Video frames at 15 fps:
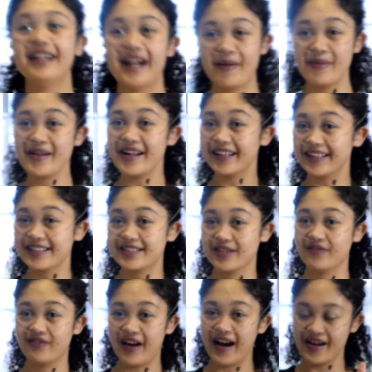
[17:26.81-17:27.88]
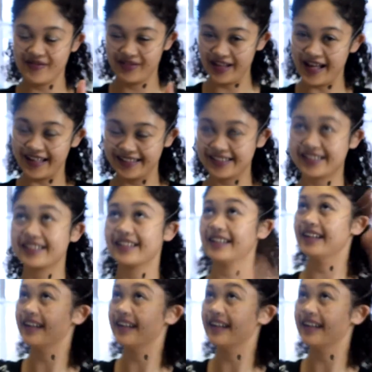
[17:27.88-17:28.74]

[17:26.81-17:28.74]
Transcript: Can we get this to 5 likes?